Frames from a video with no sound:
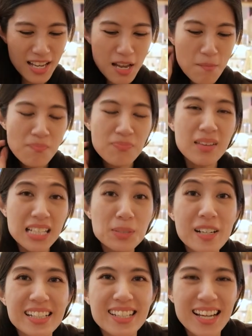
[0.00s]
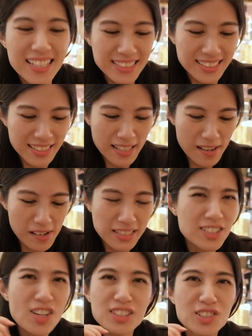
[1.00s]
right it's very nice. Uh,
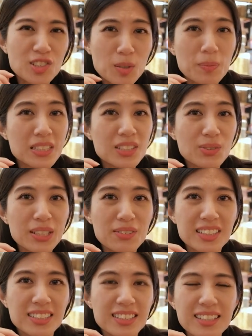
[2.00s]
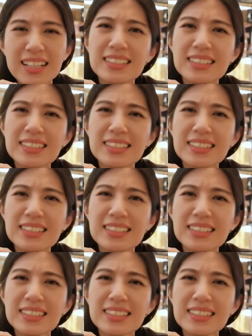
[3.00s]
it's not super sweet, which is good.